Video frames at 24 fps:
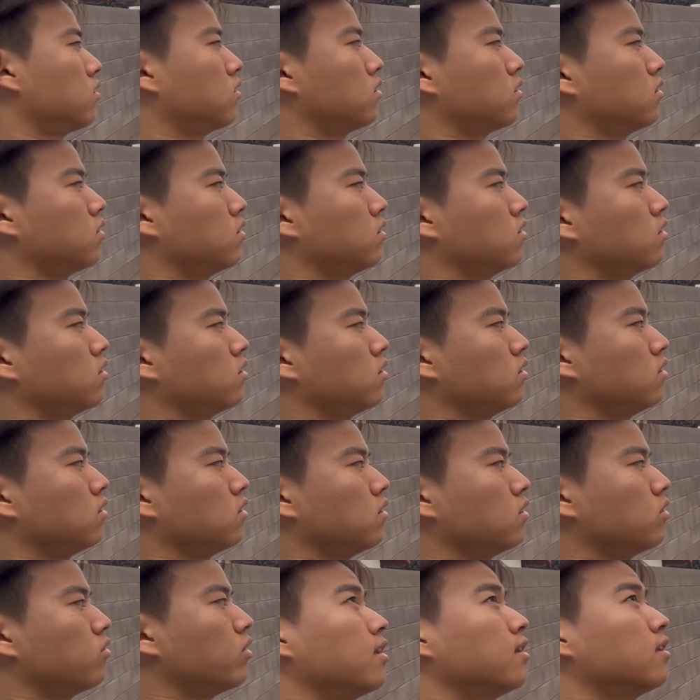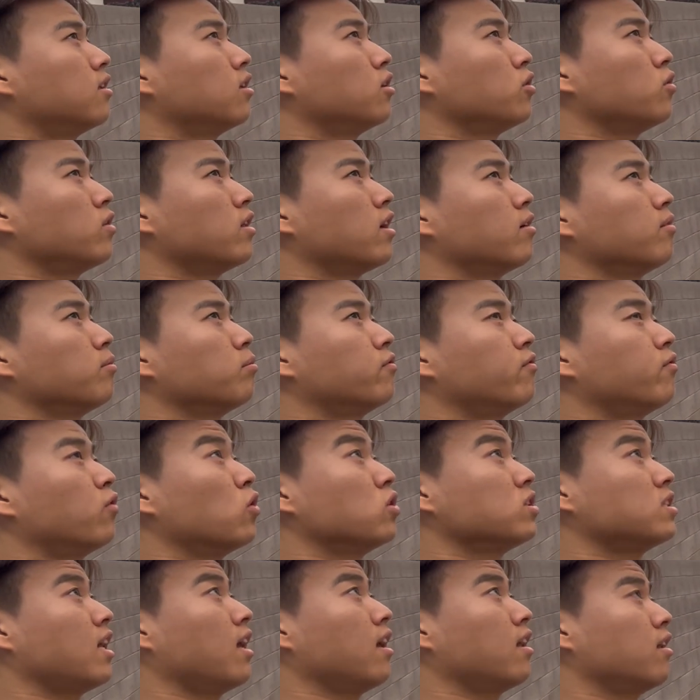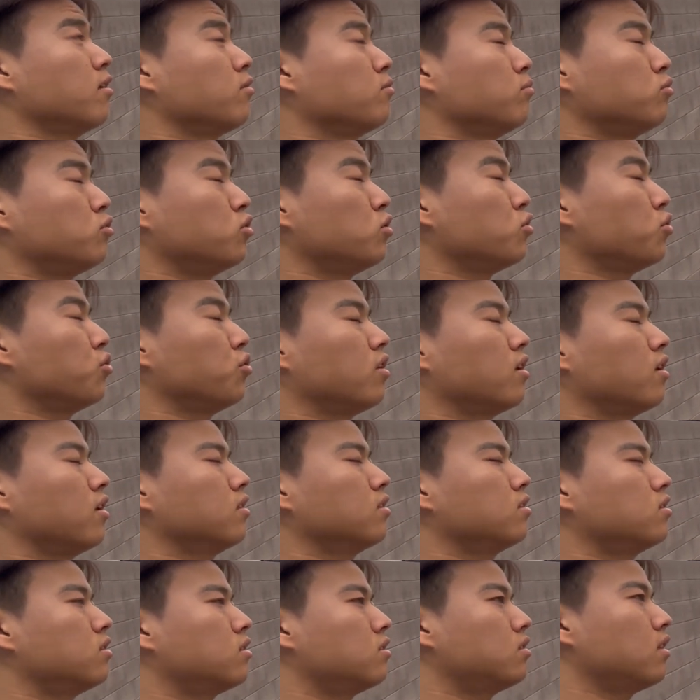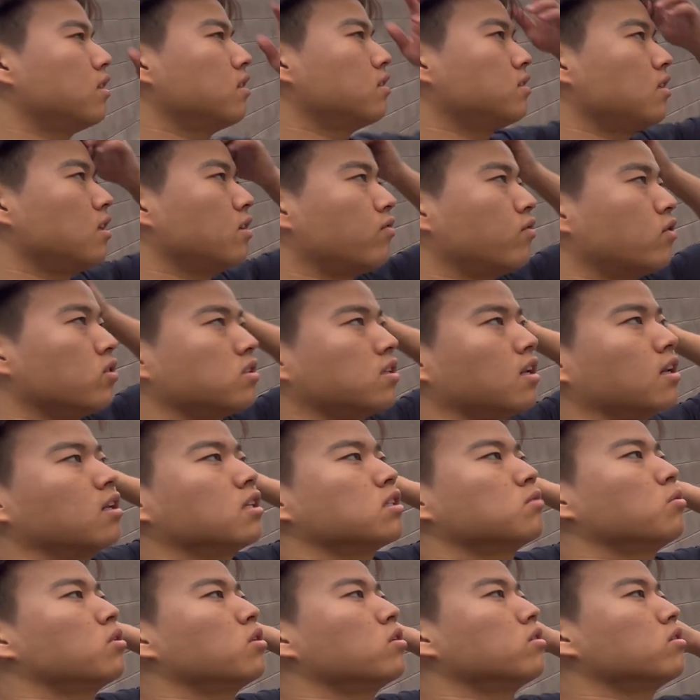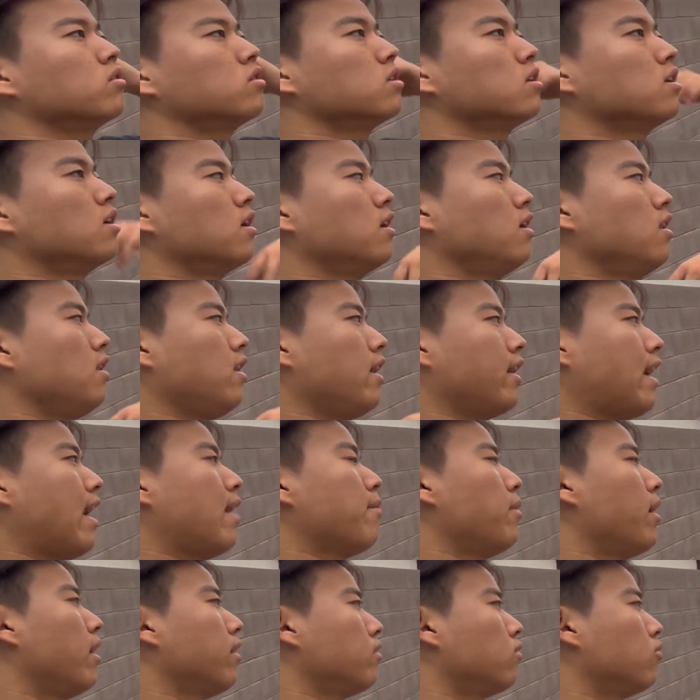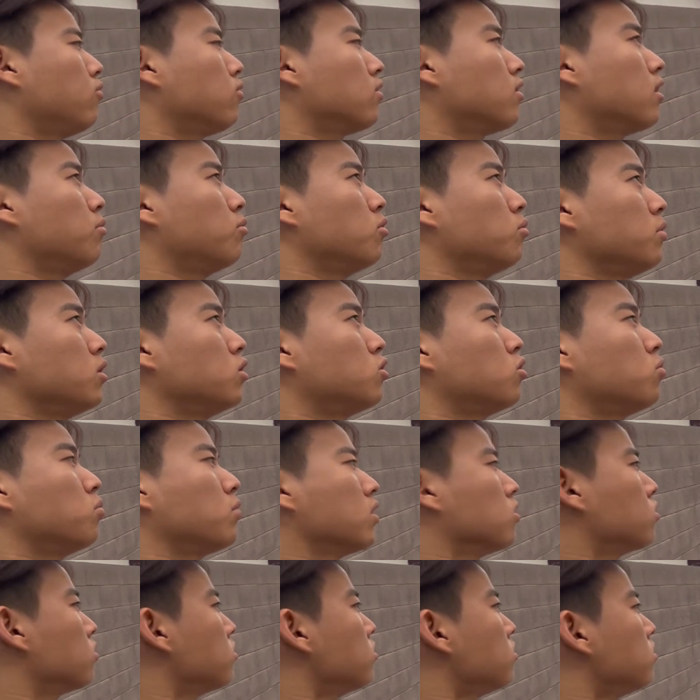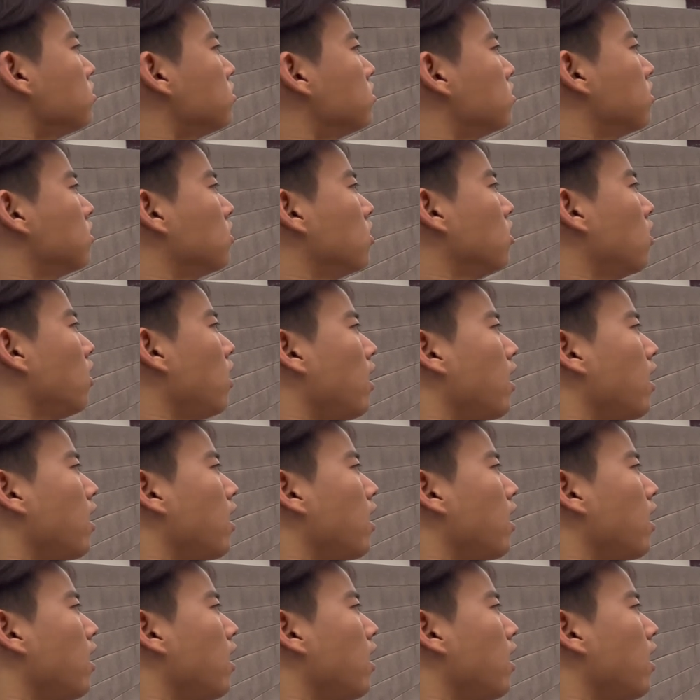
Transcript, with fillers: may cost now. Yeah. I can tell you that firsthand, and I'm sure you can say, say firsthand mm-hmm. experience. Mm-hmm. Like I bought a couple midterm rentals, mm-hmm.